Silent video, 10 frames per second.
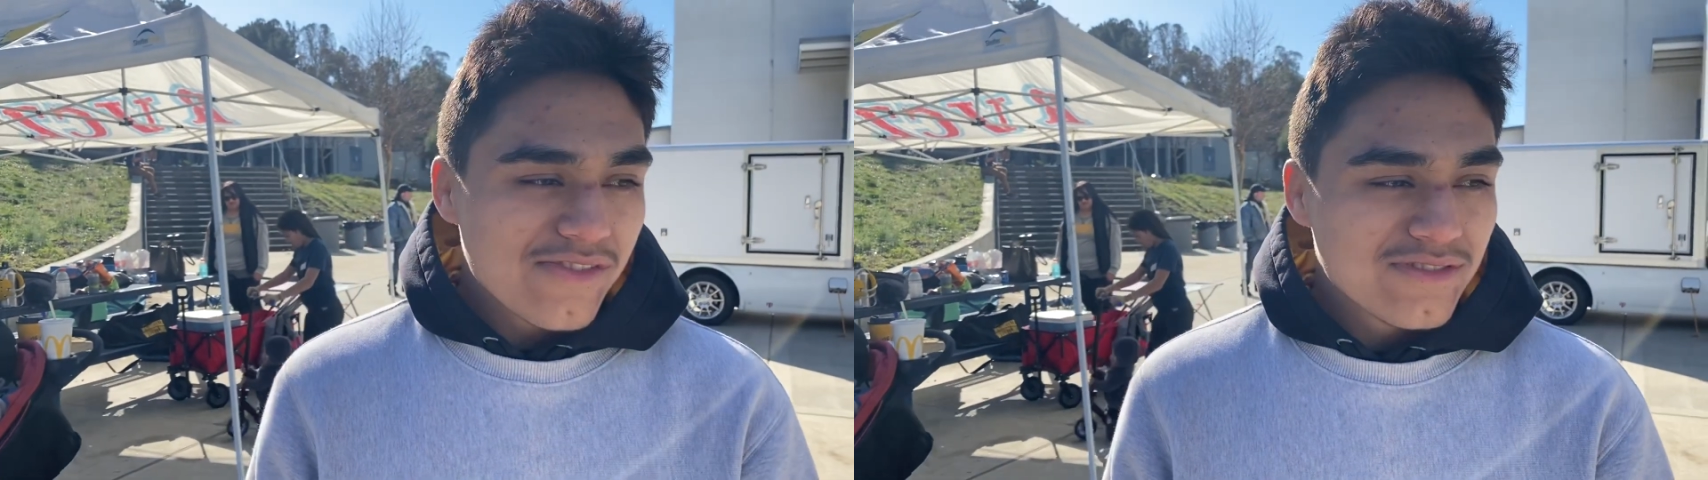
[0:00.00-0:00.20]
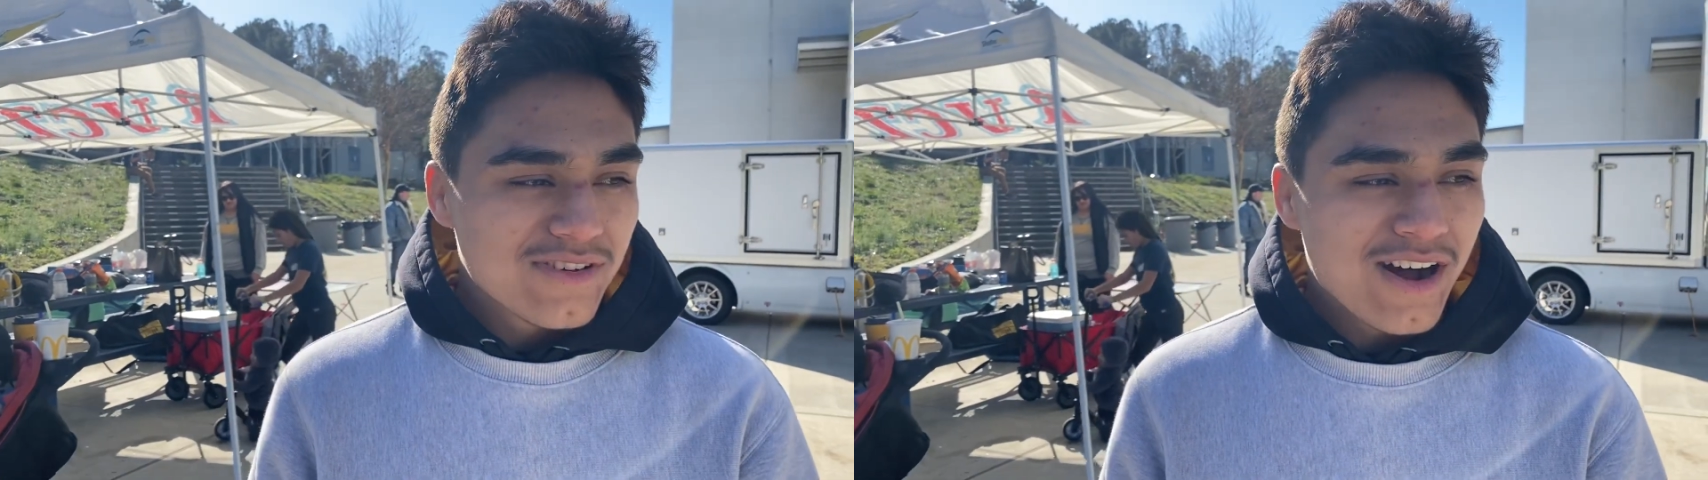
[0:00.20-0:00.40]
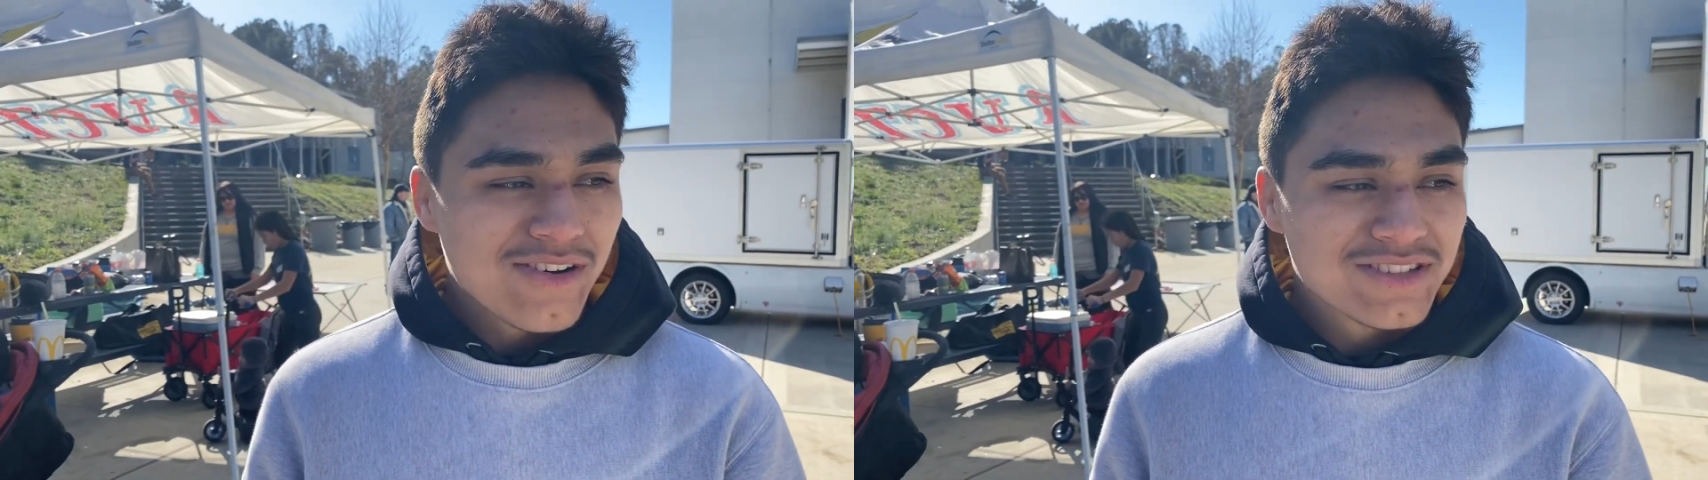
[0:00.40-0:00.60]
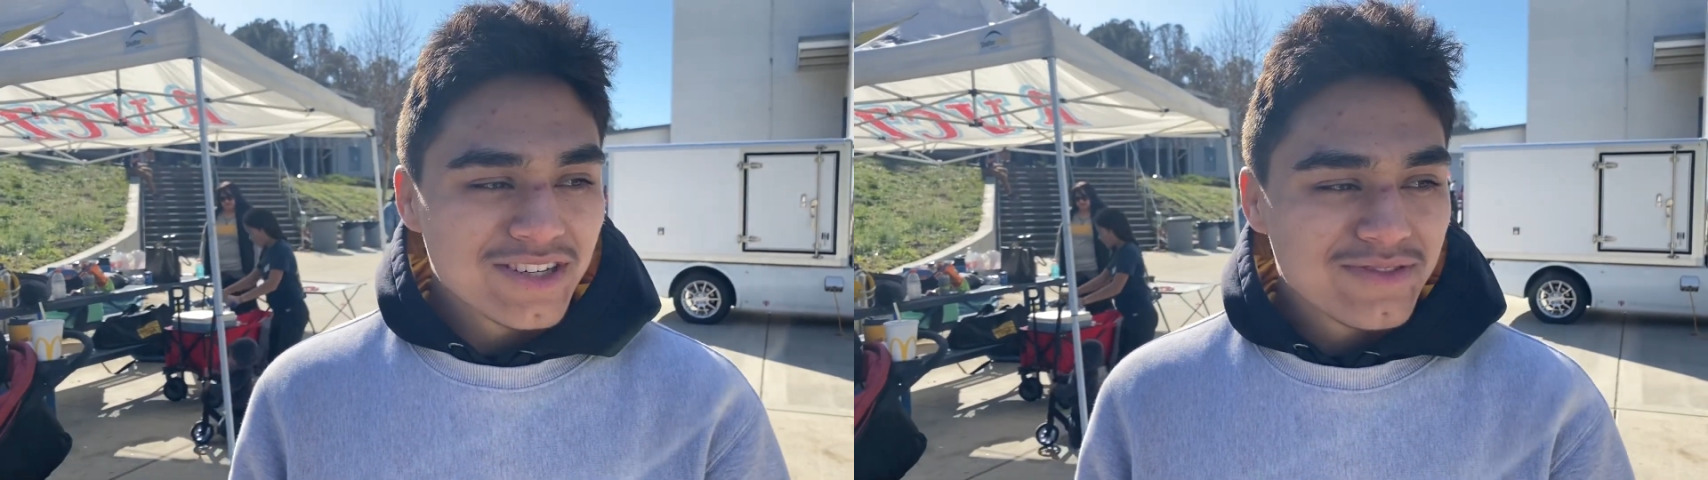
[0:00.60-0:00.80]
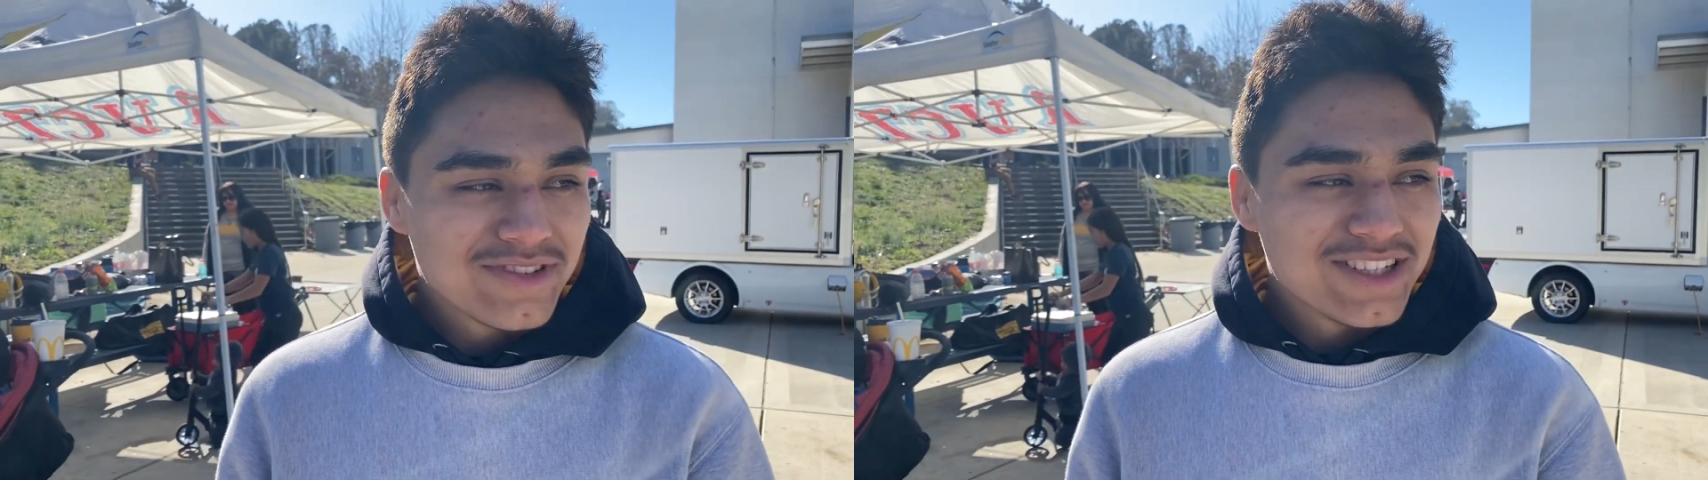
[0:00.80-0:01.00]
I was
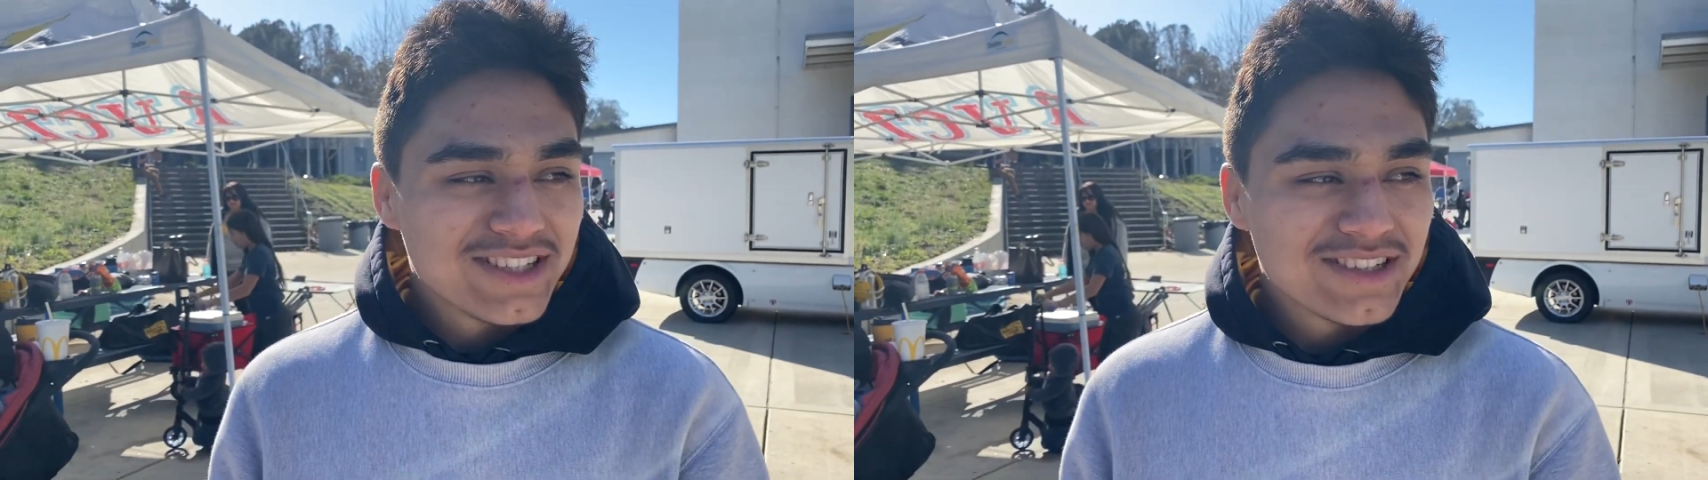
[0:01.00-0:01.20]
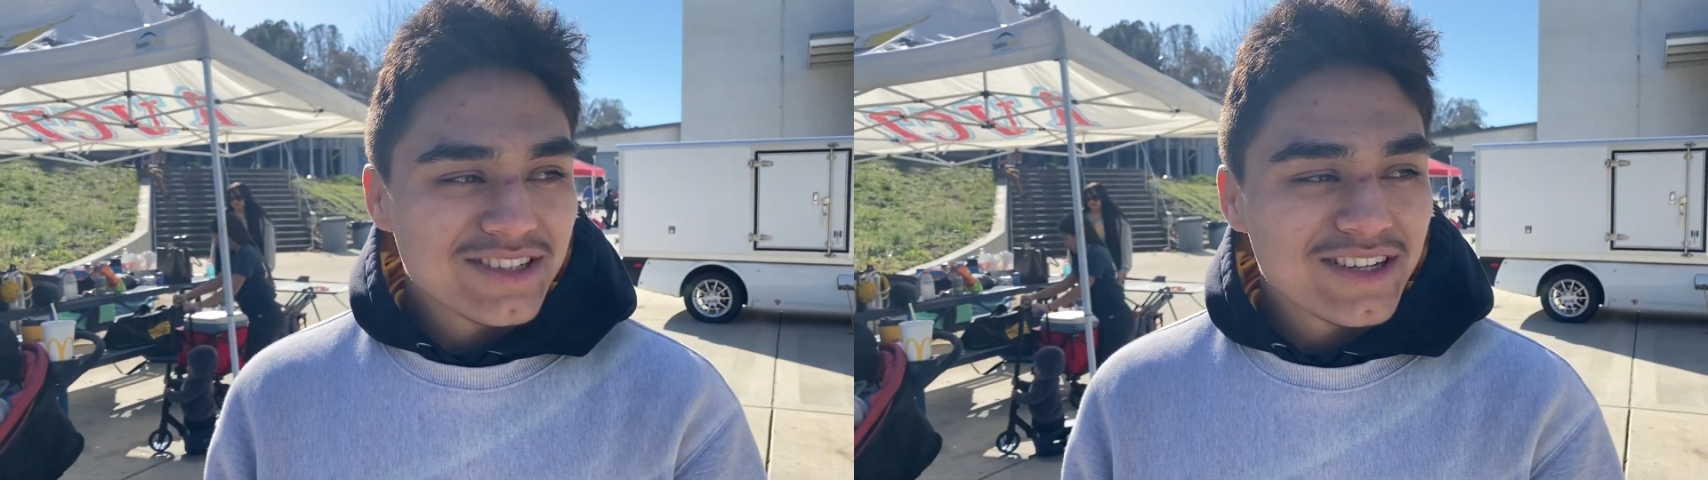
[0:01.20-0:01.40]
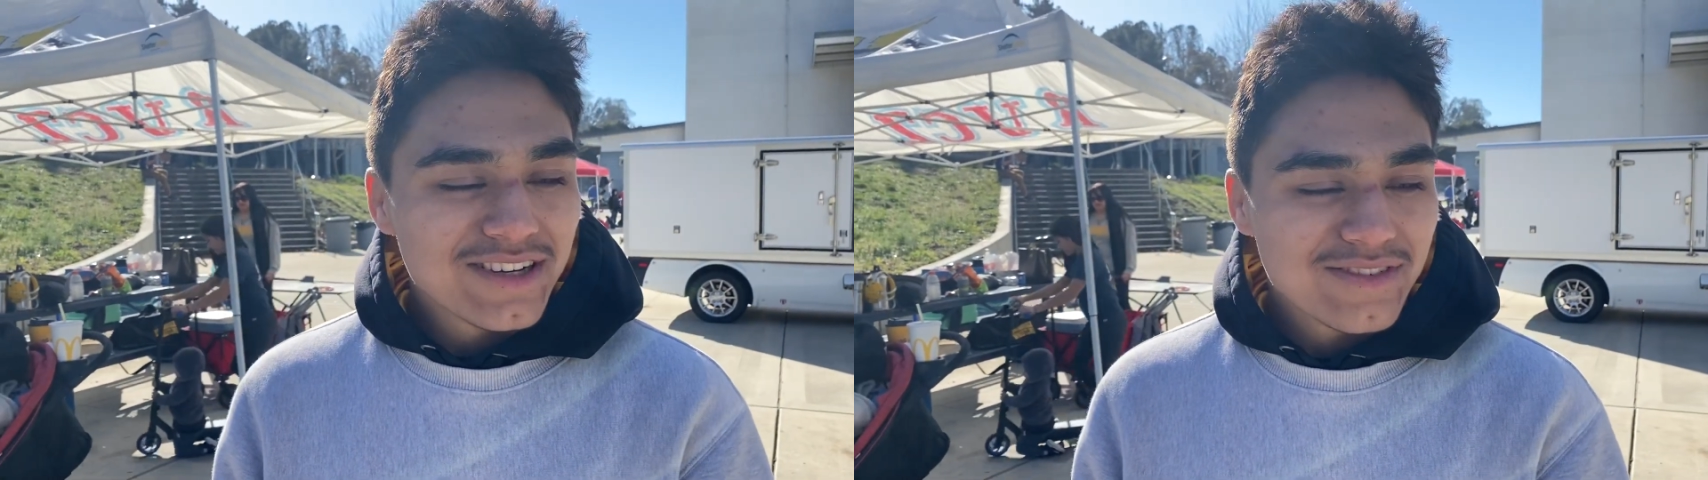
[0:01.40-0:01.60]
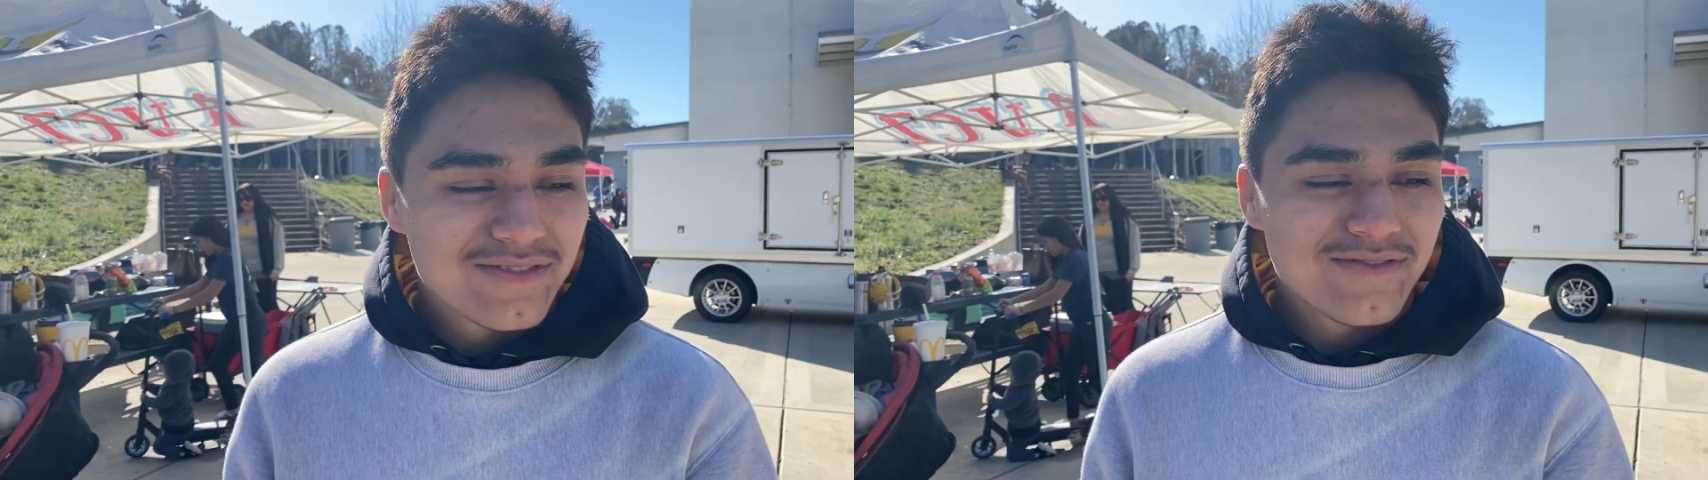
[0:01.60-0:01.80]
up 3-2 and